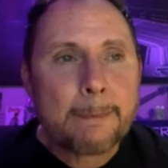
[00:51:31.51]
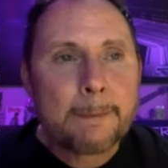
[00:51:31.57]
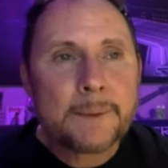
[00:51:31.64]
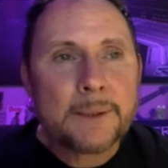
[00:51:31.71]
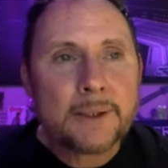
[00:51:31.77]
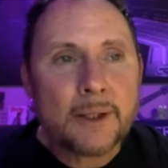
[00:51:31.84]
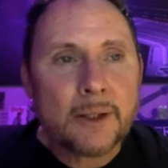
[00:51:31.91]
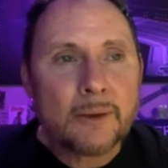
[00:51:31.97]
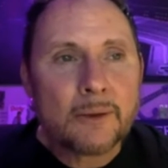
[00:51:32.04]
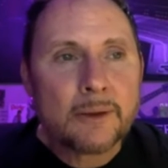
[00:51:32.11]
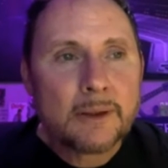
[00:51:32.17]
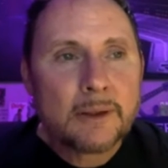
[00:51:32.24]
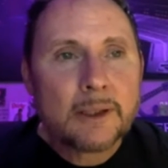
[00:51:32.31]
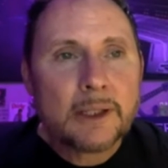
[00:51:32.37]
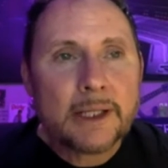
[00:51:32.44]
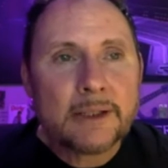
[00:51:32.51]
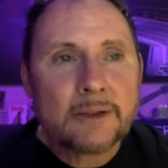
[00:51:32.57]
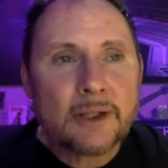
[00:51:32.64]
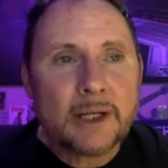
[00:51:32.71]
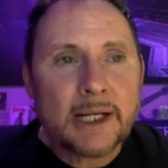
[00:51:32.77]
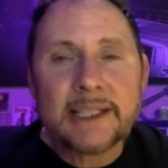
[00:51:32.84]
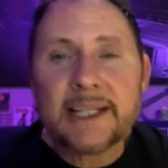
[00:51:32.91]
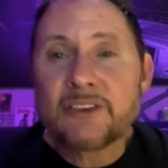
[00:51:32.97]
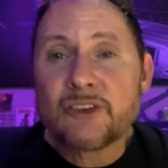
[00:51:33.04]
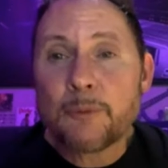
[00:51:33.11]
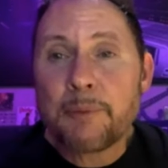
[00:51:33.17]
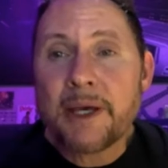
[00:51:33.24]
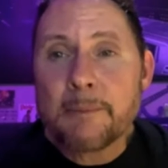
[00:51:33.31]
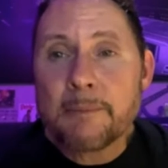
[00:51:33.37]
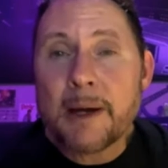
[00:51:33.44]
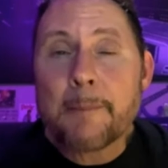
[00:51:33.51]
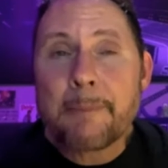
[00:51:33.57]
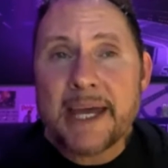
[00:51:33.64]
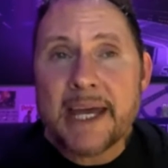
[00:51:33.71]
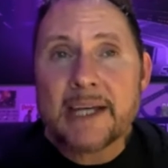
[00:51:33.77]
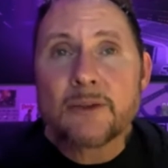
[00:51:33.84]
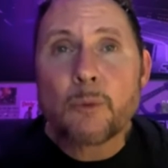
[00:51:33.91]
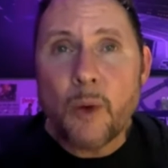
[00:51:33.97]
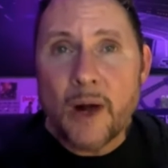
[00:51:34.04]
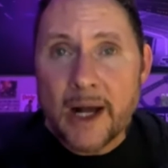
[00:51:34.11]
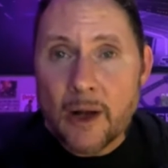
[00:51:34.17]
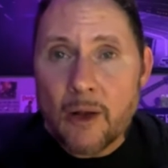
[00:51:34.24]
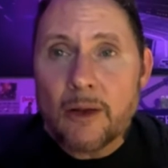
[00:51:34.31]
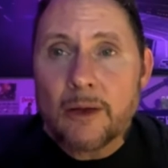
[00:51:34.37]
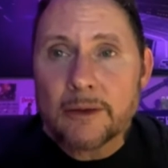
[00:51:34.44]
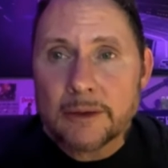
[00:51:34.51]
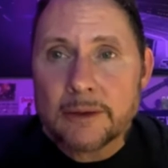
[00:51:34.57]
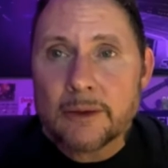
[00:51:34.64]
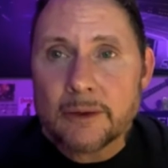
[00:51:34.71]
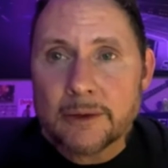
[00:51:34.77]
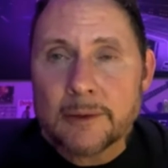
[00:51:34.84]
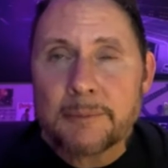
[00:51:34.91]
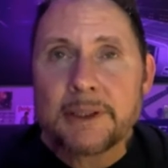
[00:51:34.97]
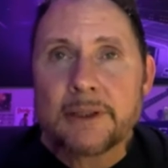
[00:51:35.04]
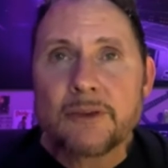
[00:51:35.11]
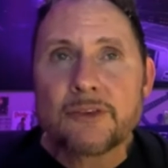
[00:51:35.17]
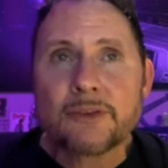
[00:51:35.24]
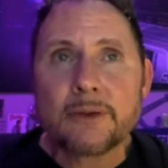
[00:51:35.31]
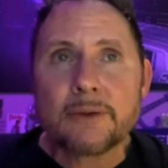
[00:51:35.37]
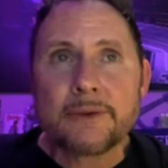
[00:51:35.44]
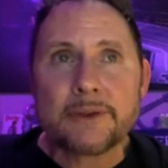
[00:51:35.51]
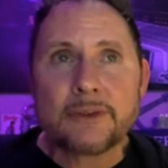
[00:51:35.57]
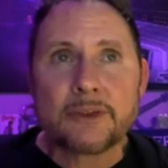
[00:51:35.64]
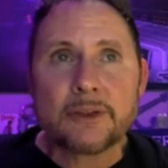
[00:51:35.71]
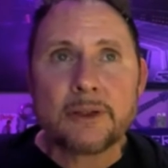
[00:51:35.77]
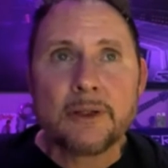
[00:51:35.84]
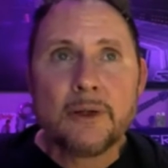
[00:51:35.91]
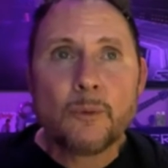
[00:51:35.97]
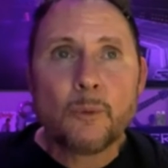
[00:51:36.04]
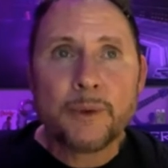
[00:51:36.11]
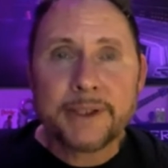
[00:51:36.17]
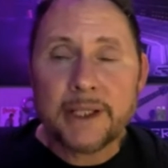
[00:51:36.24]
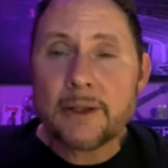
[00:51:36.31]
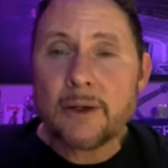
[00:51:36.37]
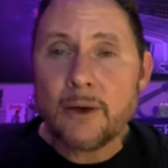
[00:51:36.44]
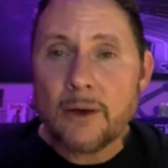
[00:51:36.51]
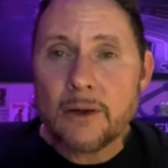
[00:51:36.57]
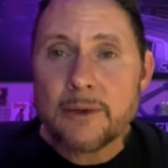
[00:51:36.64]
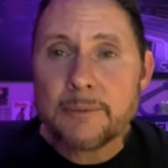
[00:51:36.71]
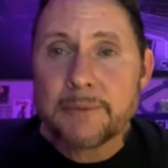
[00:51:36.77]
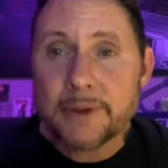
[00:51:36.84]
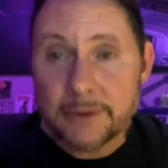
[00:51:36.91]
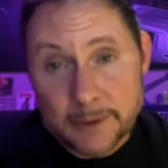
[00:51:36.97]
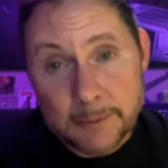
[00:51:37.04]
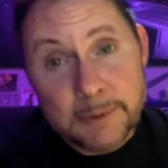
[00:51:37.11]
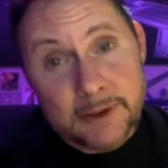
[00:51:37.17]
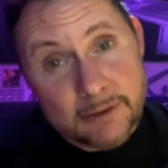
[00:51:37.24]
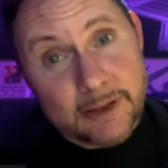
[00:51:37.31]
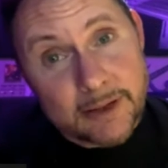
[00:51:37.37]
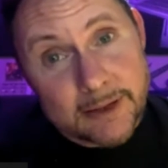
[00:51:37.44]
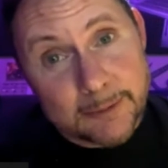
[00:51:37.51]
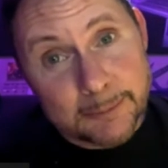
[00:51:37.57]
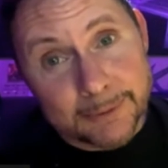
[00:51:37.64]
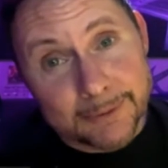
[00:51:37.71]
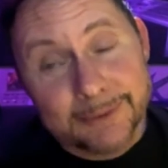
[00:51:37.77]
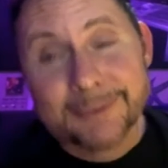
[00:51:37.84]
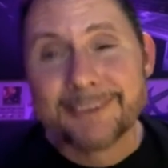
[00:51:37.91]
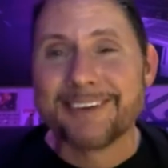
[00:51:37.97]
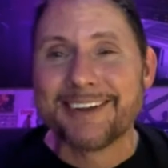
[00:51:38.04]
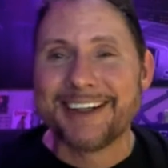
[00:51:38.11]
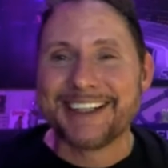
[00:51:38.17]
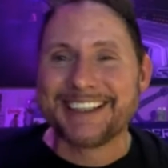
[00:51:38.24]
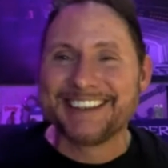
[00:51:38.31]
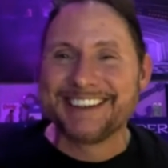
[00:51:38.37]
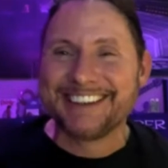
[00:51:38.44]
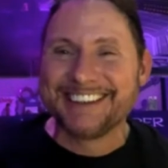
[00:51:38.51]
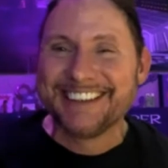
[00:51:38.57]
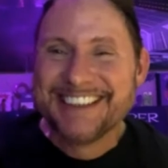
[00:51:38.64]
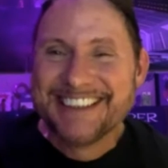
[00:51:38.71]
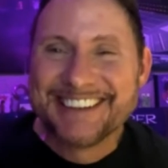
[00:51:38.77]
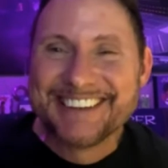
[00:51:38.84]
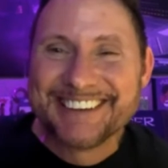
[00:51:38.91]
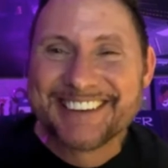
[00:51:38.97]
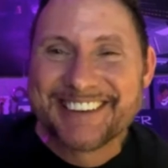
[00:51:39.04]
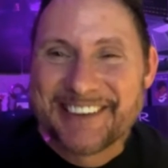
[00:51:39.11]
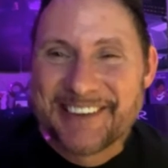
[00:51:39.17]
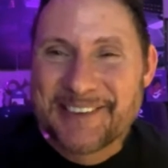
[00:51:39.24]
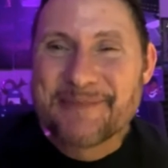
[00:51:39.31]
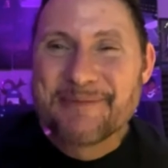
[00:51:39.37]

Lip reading: you know, and I like to pay my band well, you know what I mean? So that when I call them, they're going to be available. Right?